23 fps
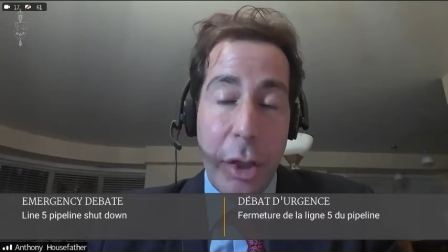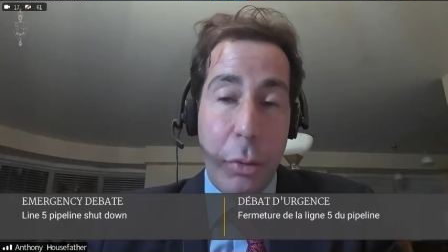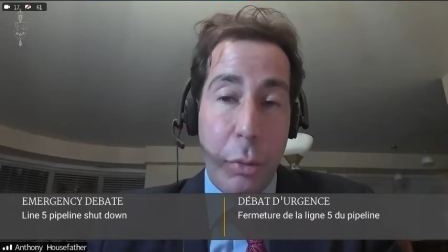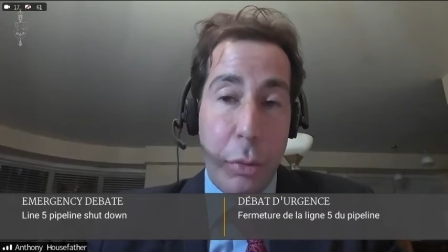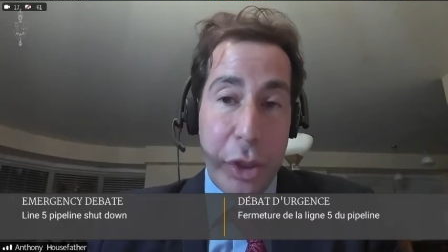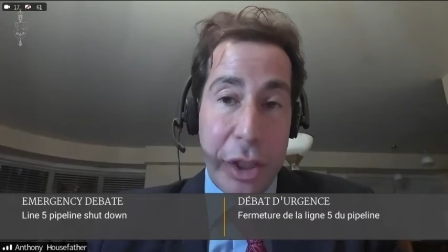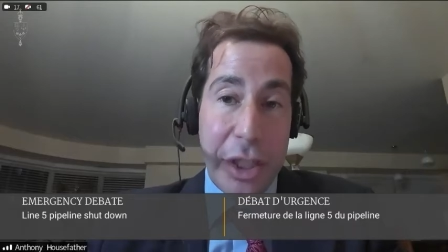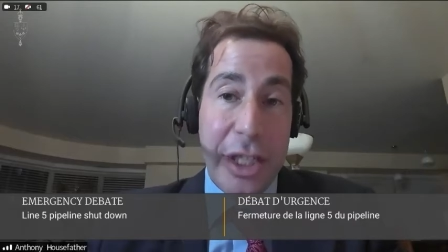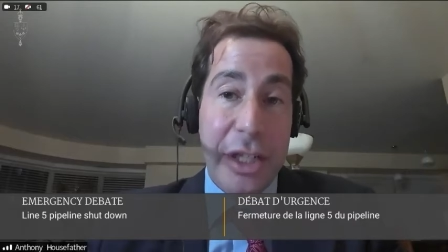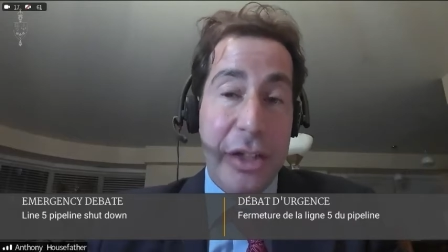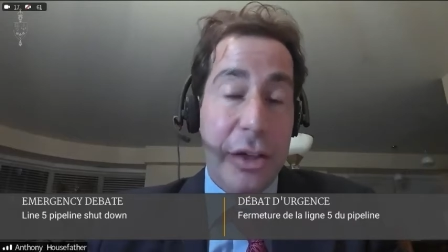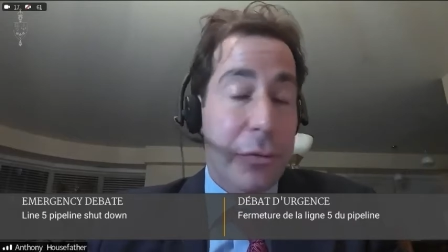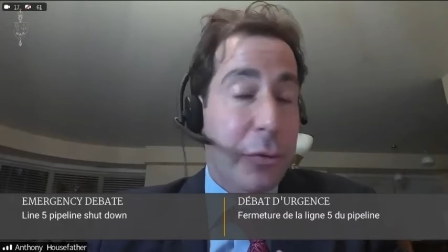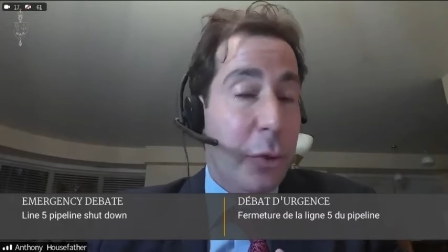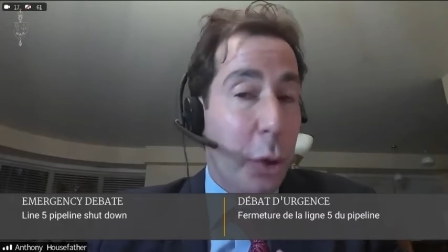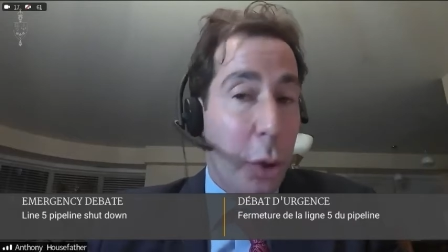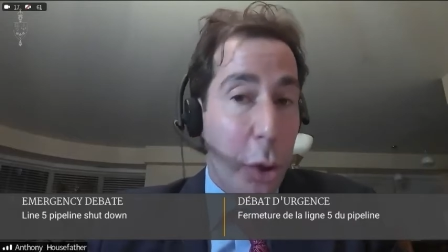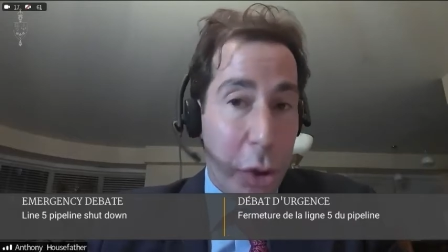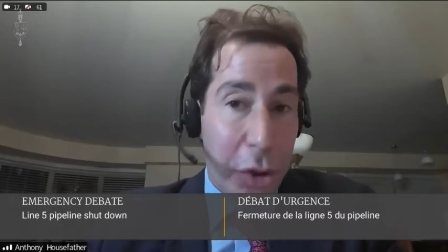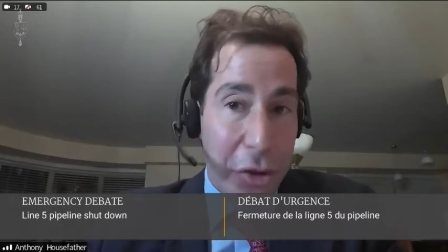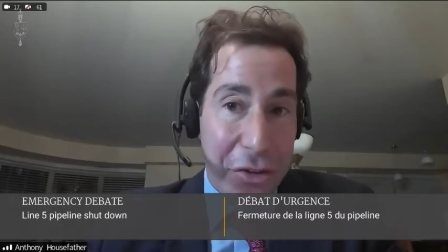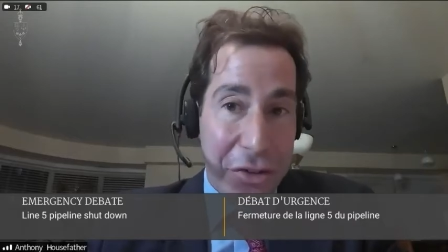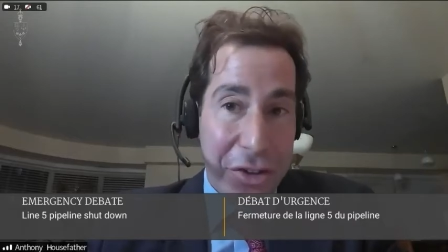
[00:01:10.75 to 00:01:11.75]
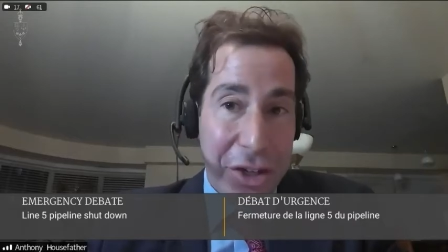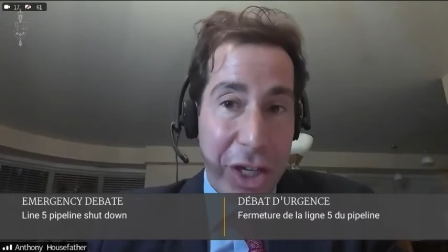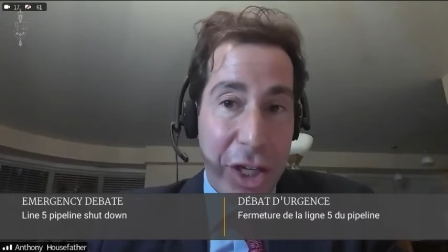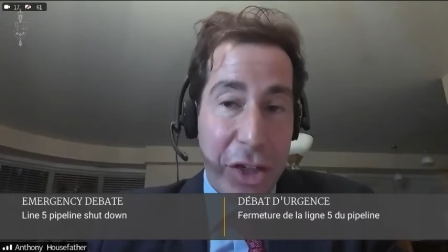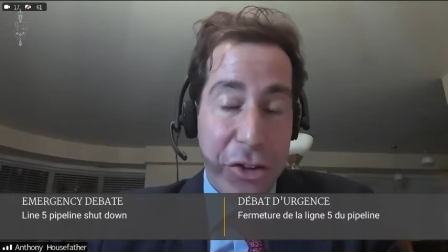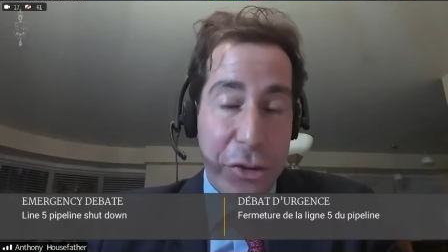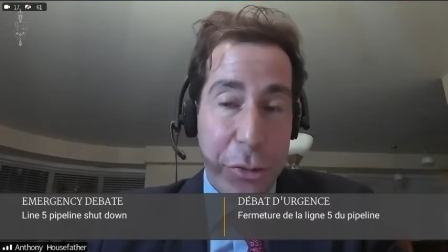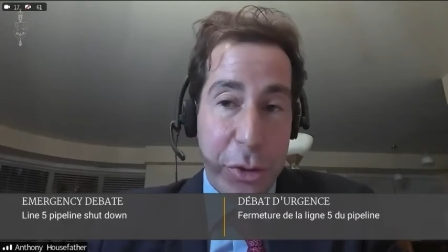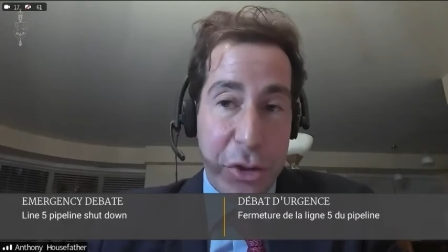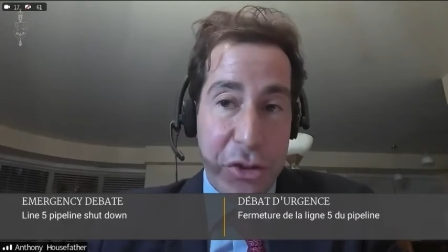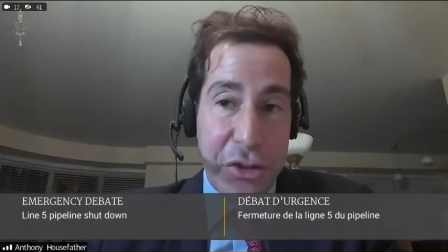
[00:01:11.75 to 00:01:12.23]
We need, of course,
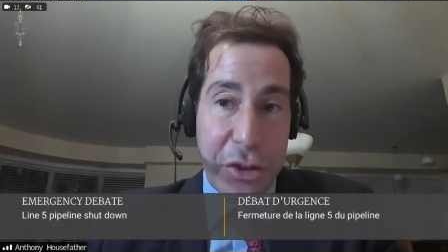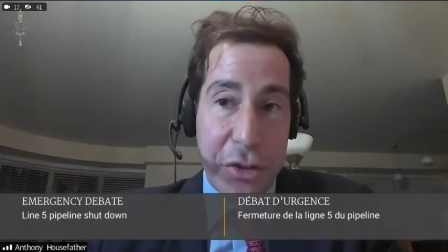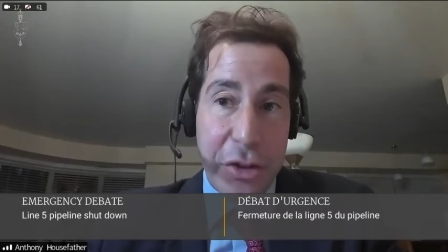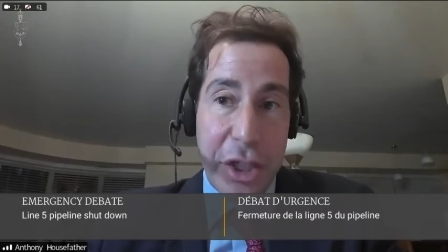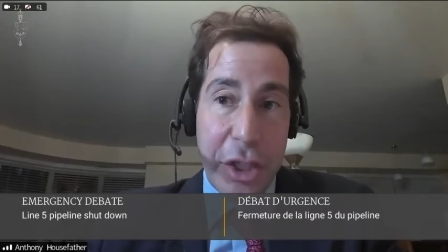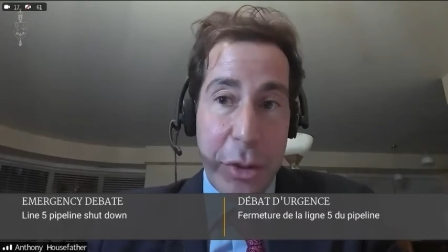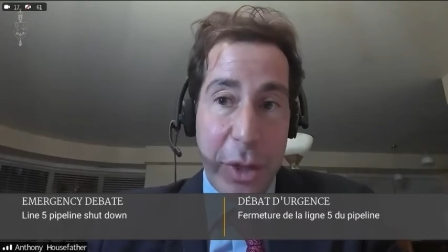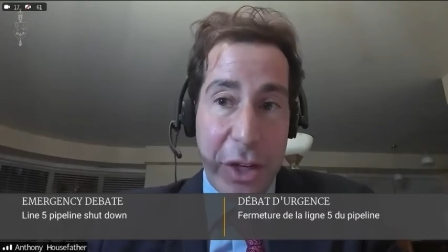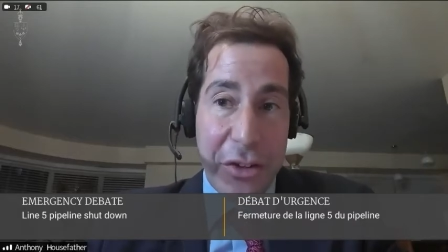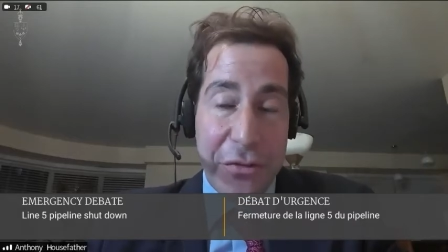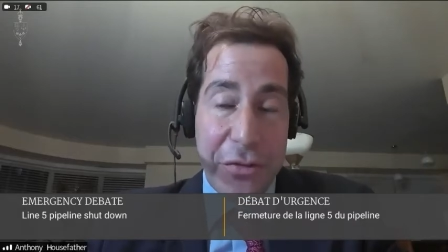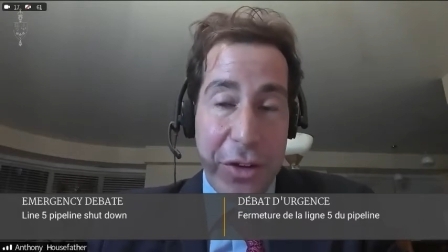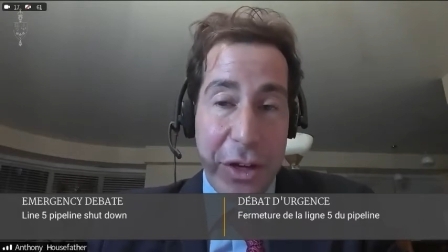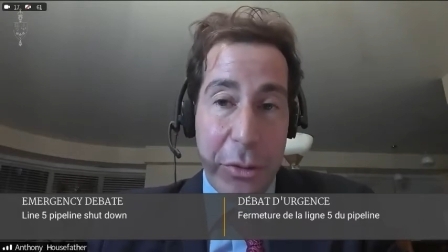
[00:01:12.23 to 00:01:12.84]
to ensure the US